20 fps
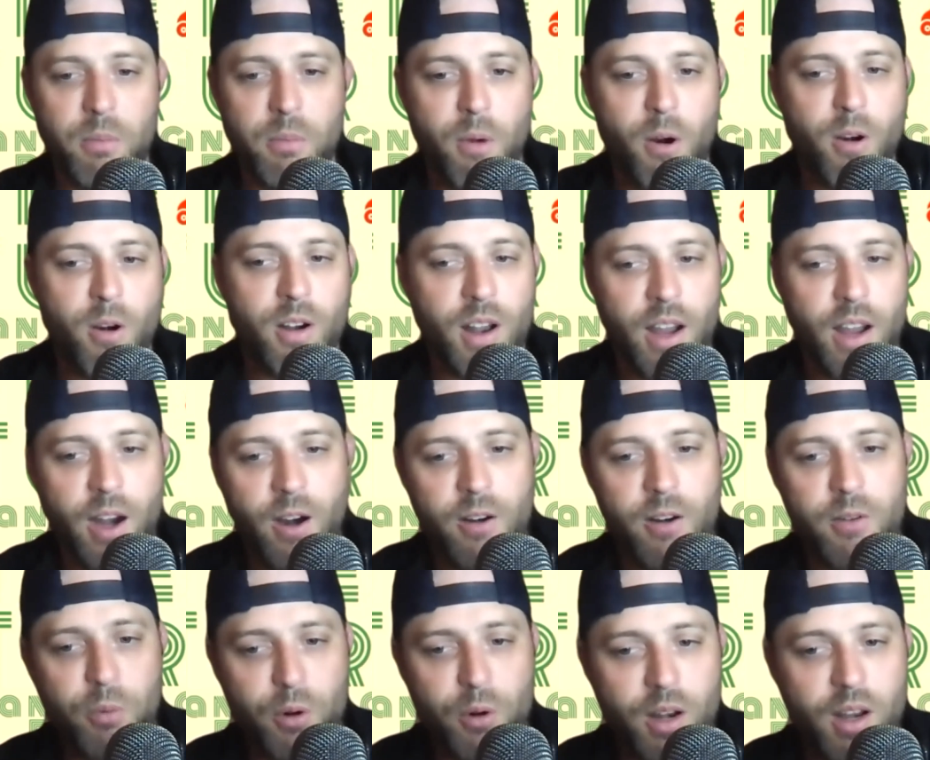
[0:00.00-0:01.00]
Martin Laird's
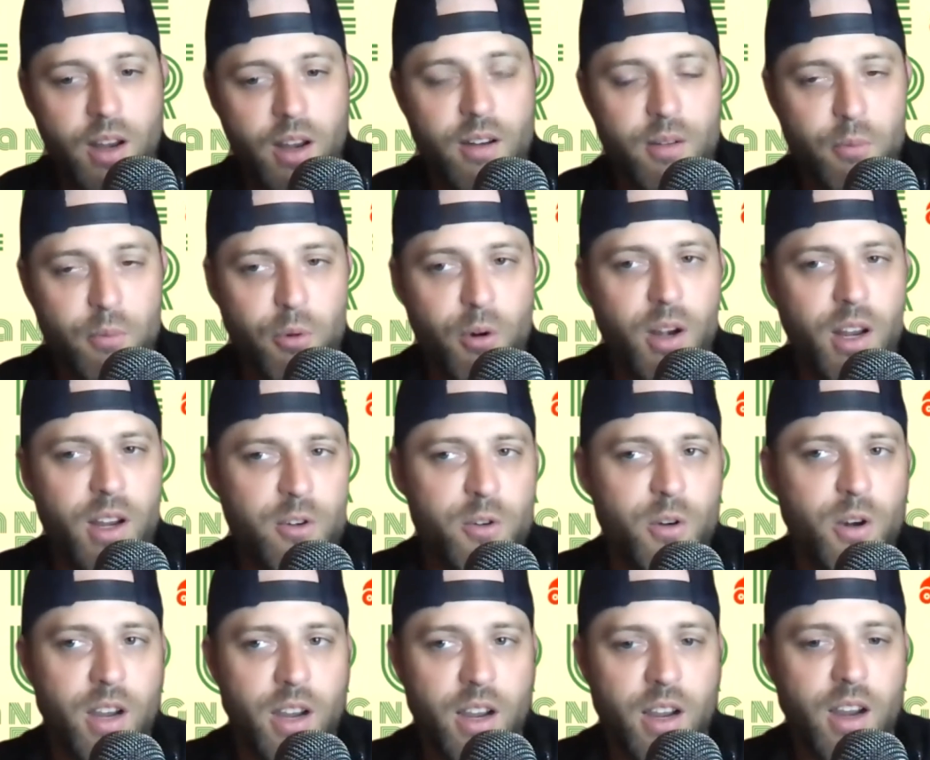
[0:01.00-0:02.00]
pretty
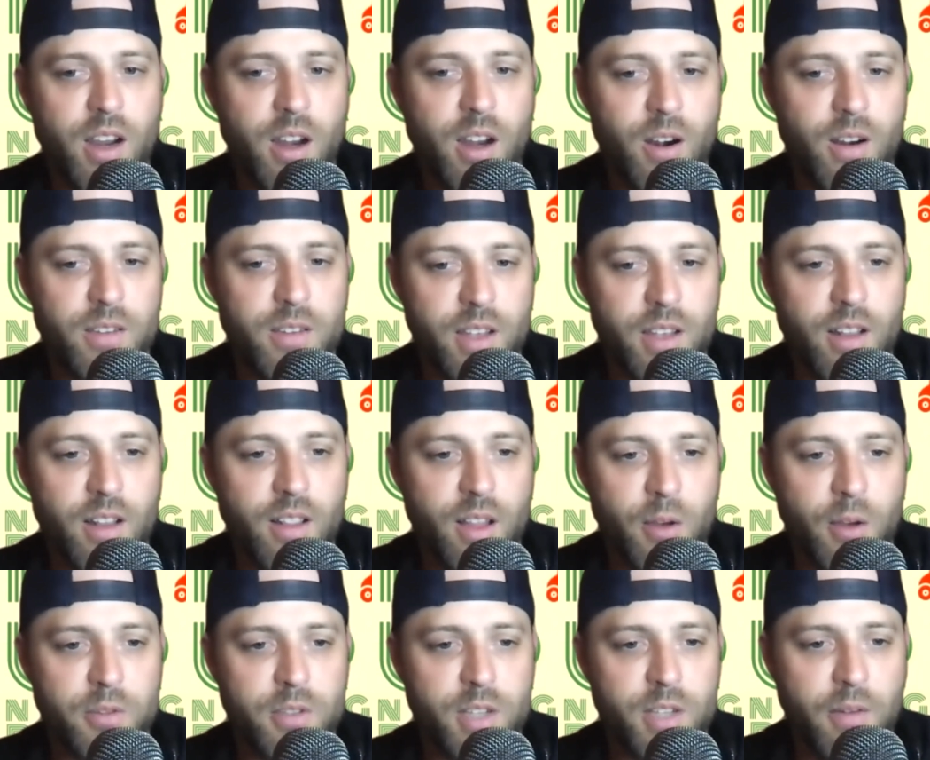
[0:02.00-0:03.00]
intriguing here at low
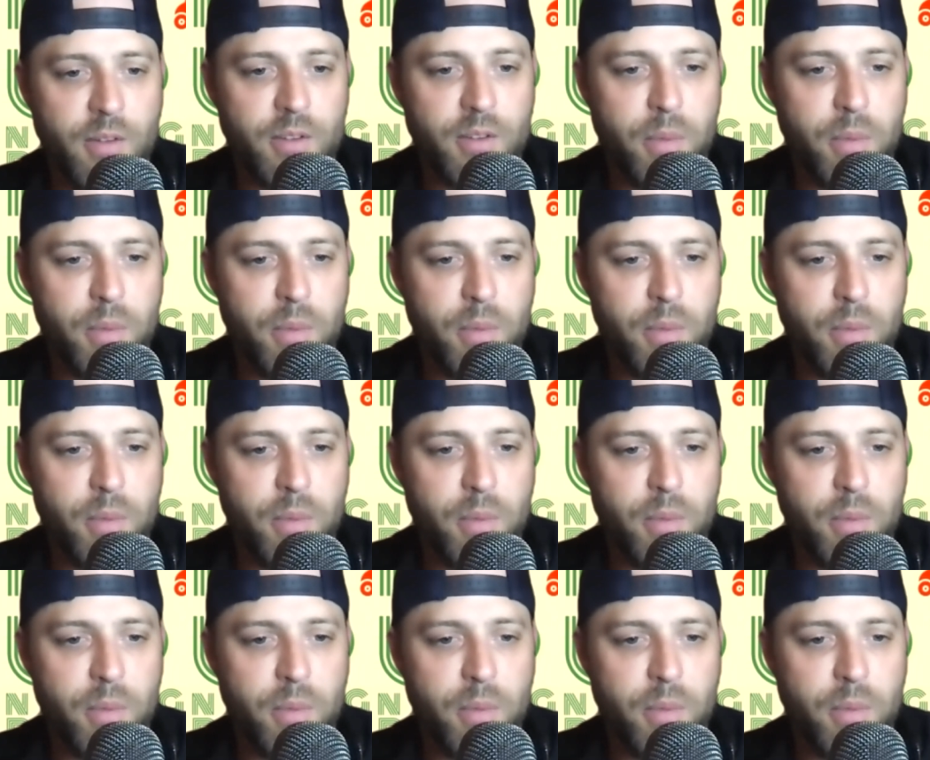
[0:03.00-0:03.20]
7s.